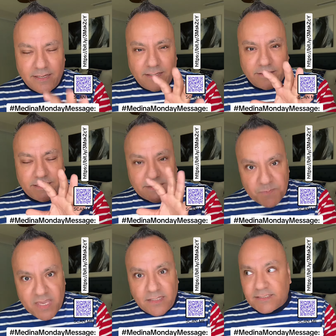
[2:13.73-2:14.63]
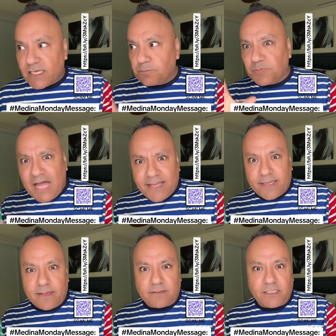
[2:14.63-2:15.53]
This means that Black
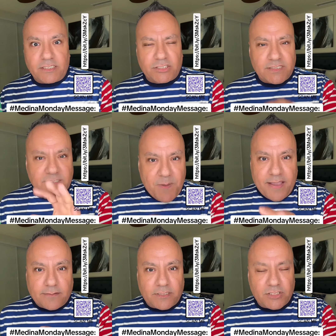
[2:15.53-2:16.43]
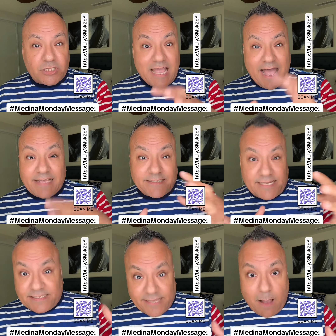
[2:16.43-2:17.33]
English and Spanglish, as
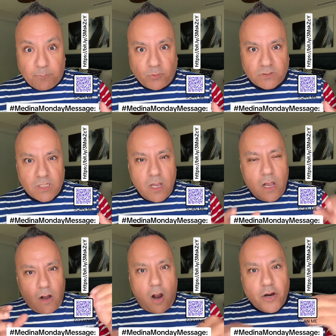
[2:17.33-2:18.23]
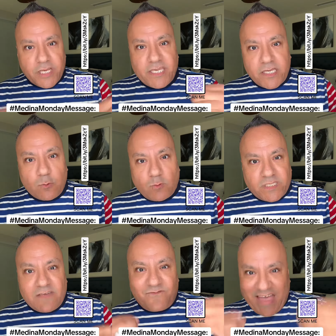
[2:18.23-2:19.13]
examples, are
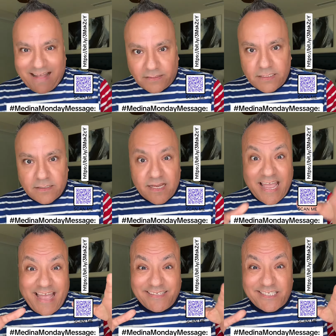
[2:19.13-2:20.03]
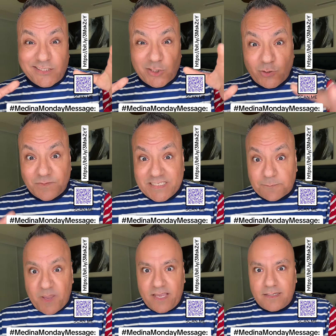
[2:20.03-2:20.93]
equally valid and deserve a
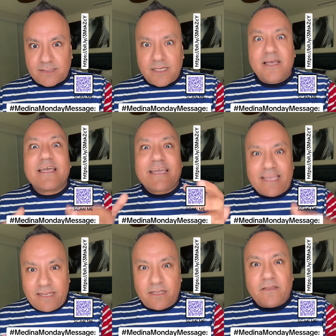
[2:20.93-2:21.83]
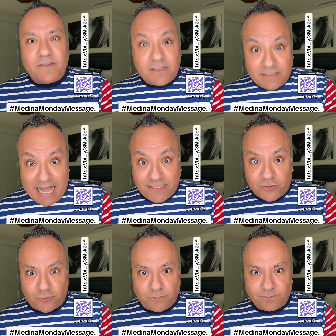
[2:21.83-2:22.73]
space in the
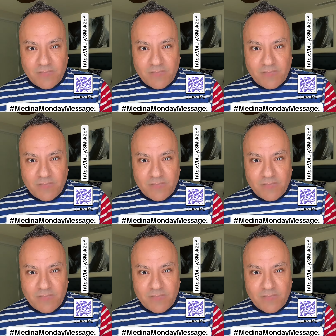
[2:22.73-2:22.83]
classroom.